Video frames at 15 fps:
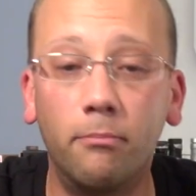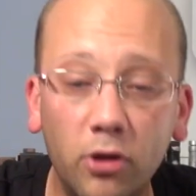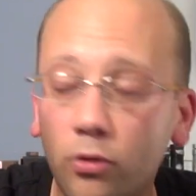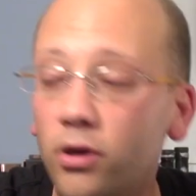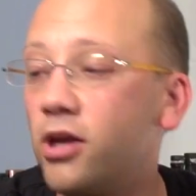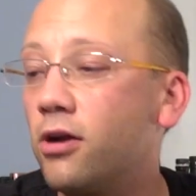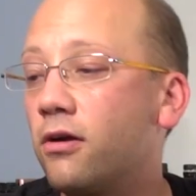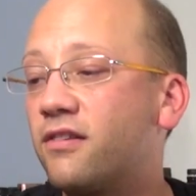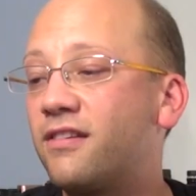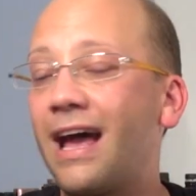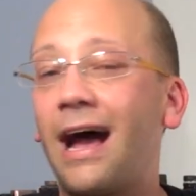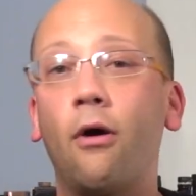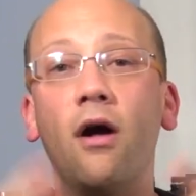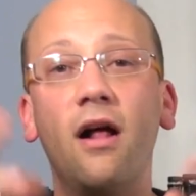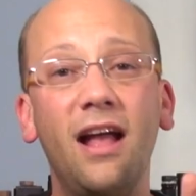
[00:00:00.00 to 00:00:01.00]
blue
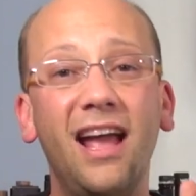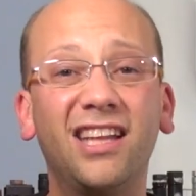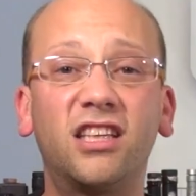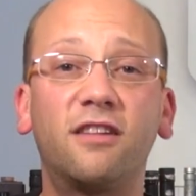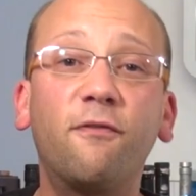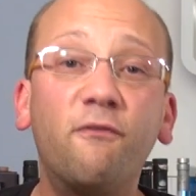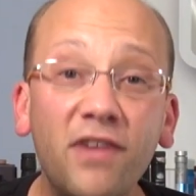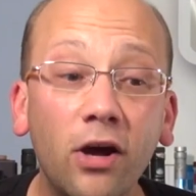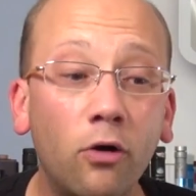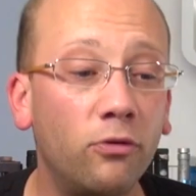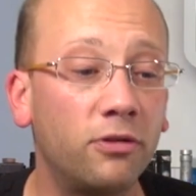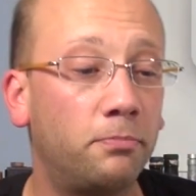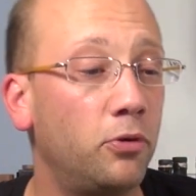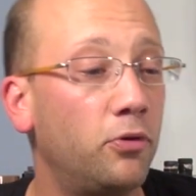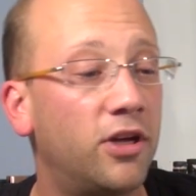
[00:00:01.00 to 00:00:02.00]
curacao. It's filled
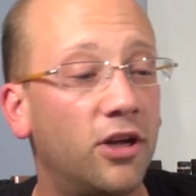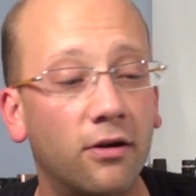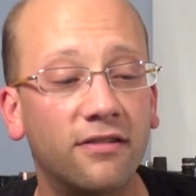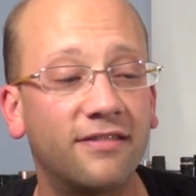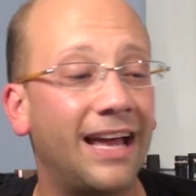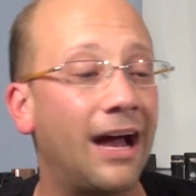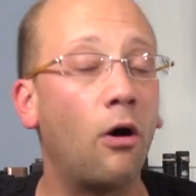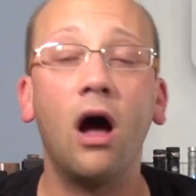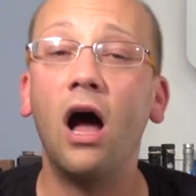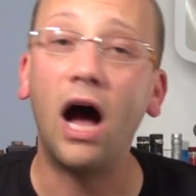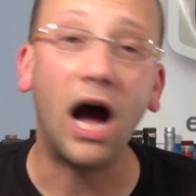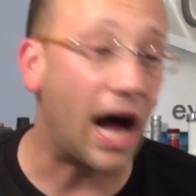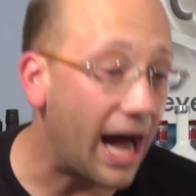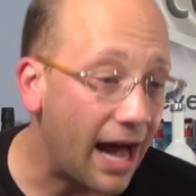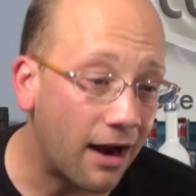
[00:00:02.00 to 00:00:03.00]
with blue curacao.
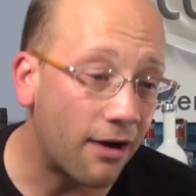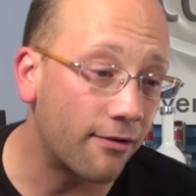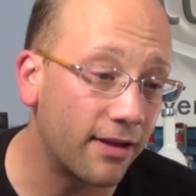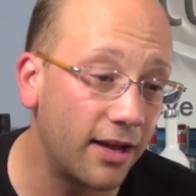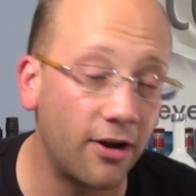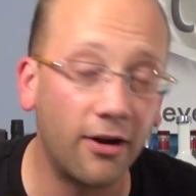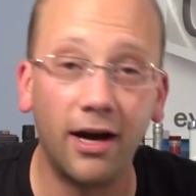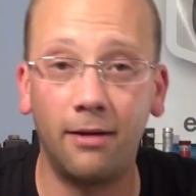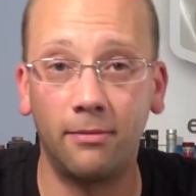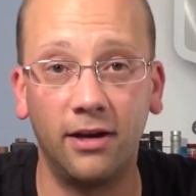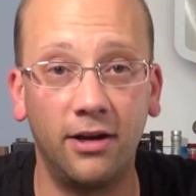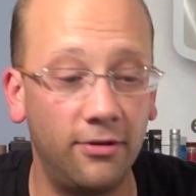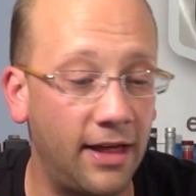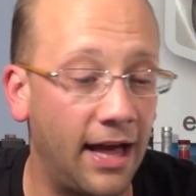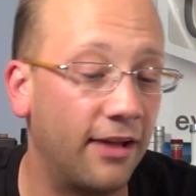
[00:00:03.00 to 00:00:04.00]
I don't really know how I'm
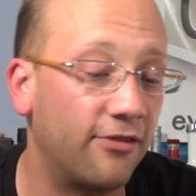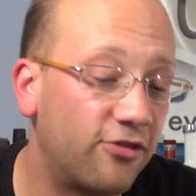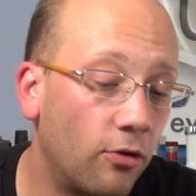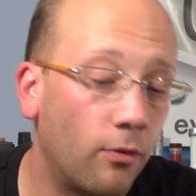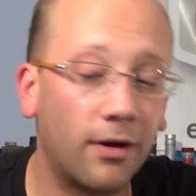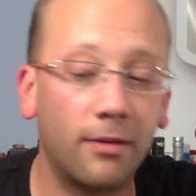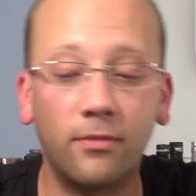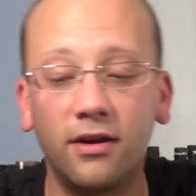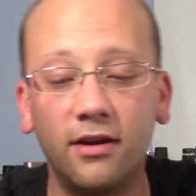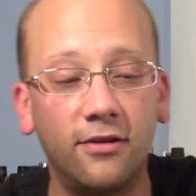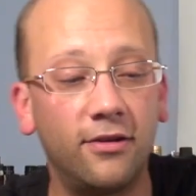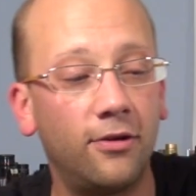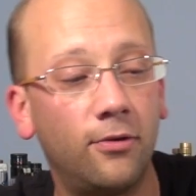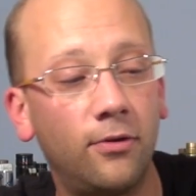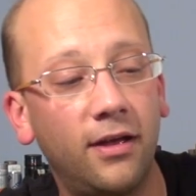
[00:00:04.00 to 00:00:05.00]
going to do that. So what I'm going to
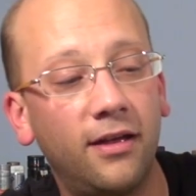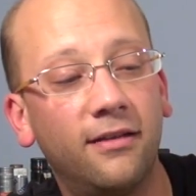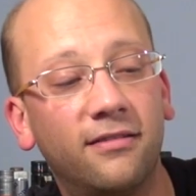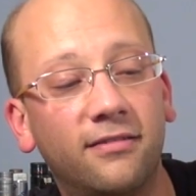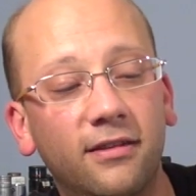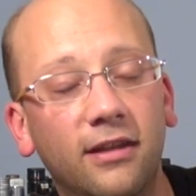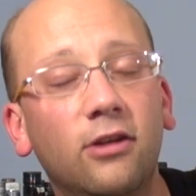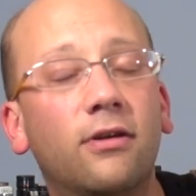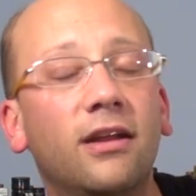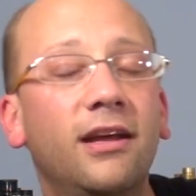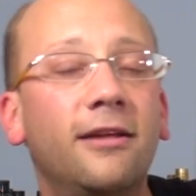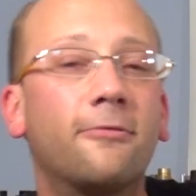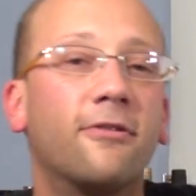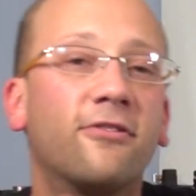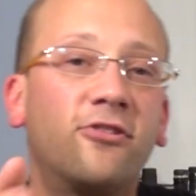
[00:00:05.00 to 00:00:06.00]
do is you can
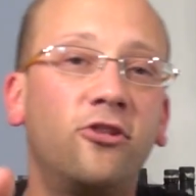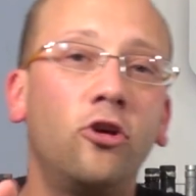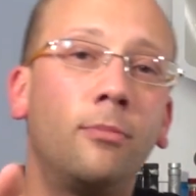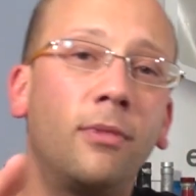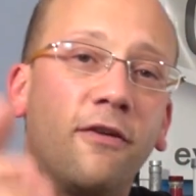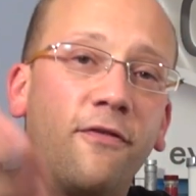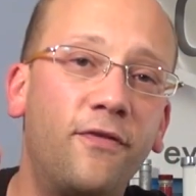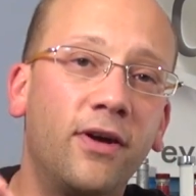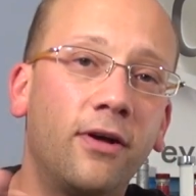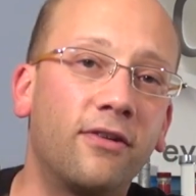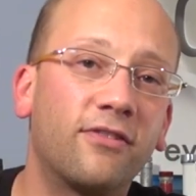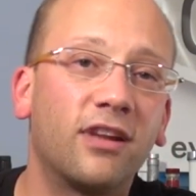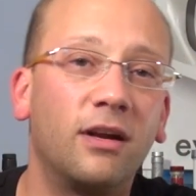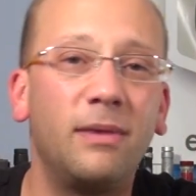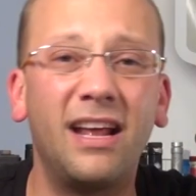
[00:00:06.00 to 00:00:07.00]
either assume a fill
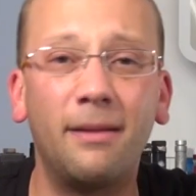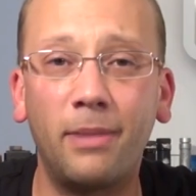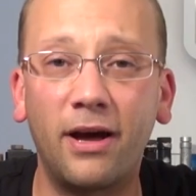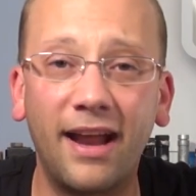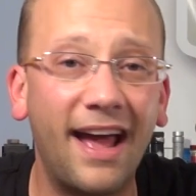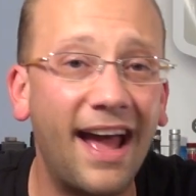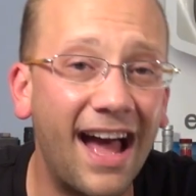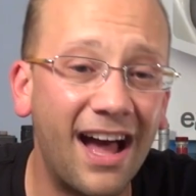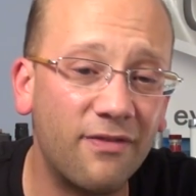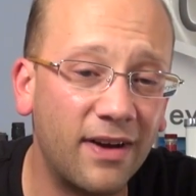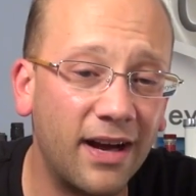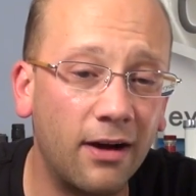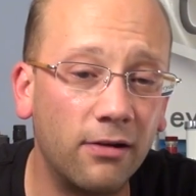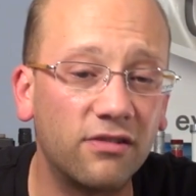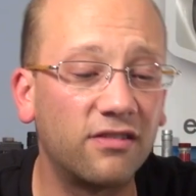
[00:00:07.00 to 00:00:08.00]
is going to be about a half
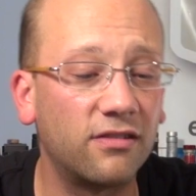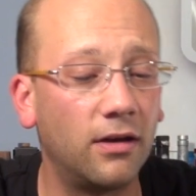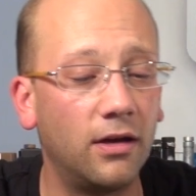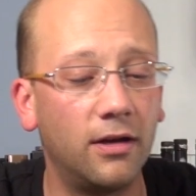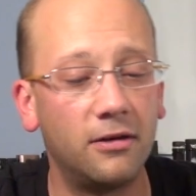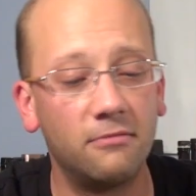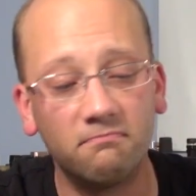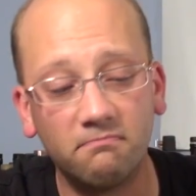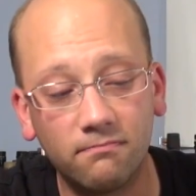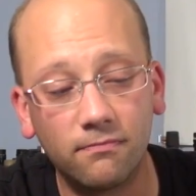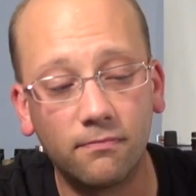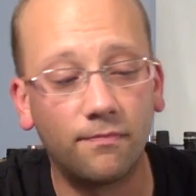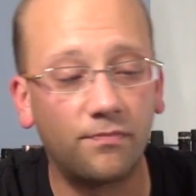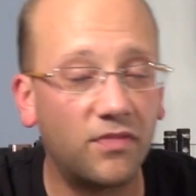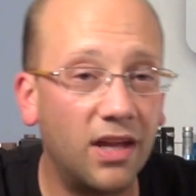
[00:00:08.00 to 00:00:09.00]
ounce,
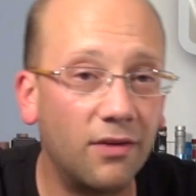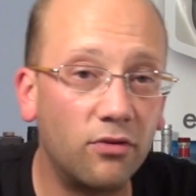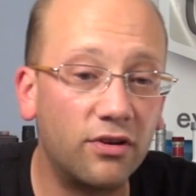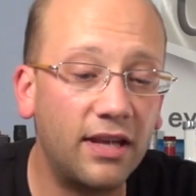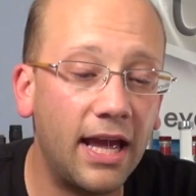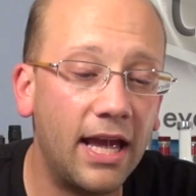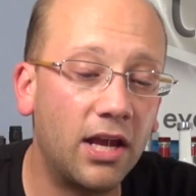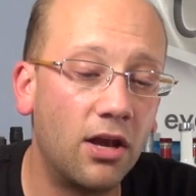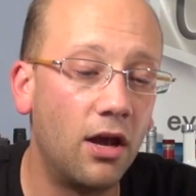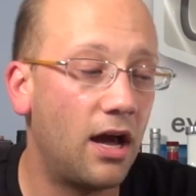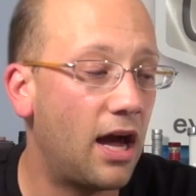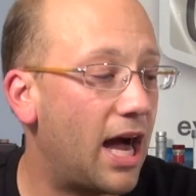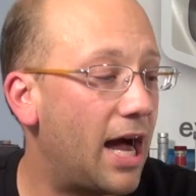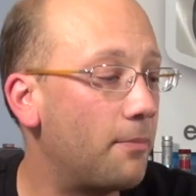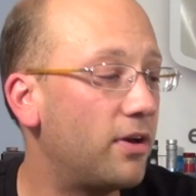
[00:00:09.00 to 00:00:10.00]
give or take.
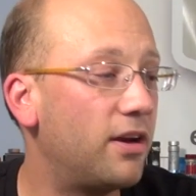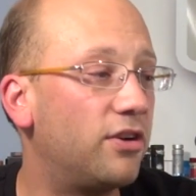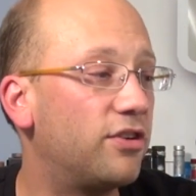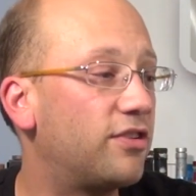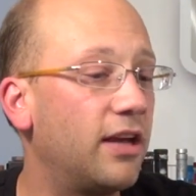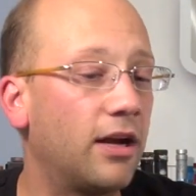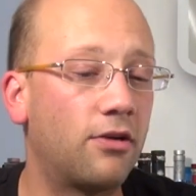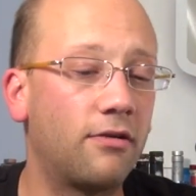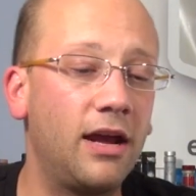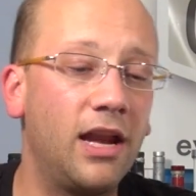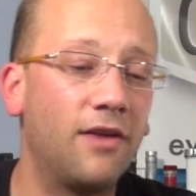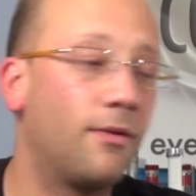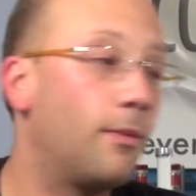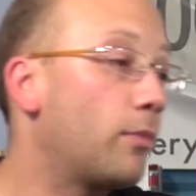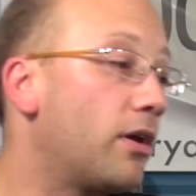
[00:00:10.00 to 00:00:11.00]
I'm going to just get
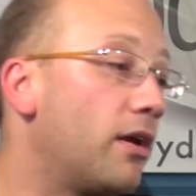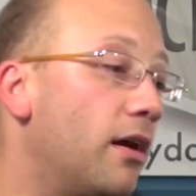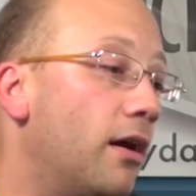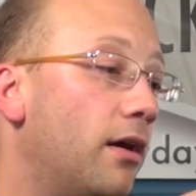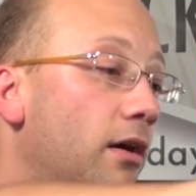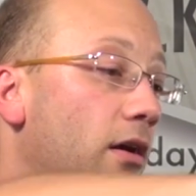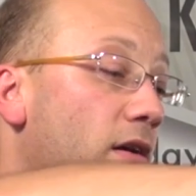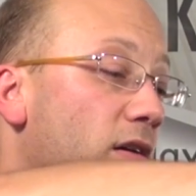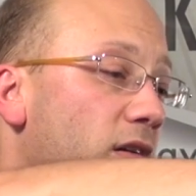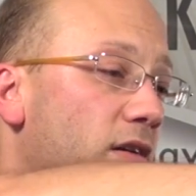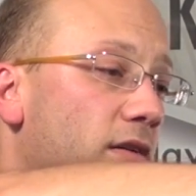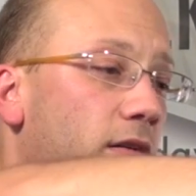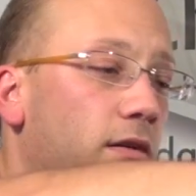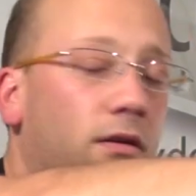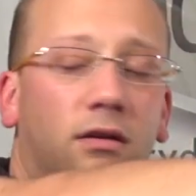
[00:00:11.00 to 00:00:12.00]
creative. I'm going to
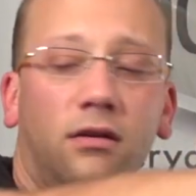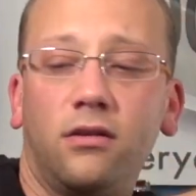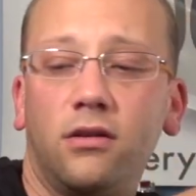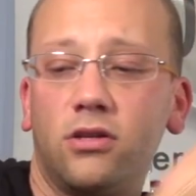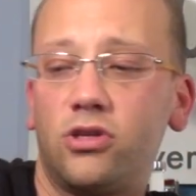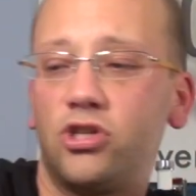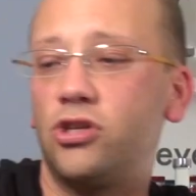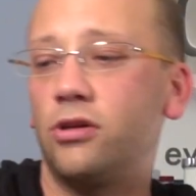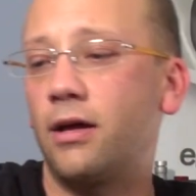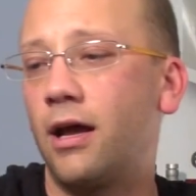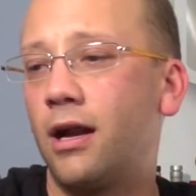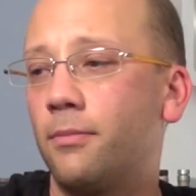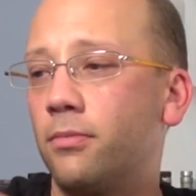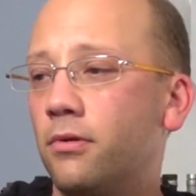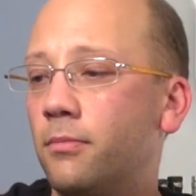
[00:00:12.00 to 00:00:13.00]
chill
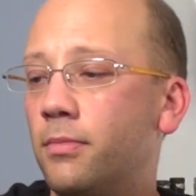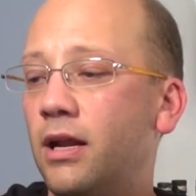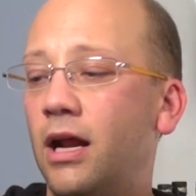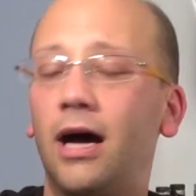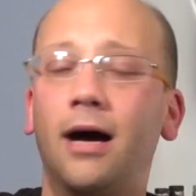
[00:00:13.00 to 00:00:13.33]
that up a little bit.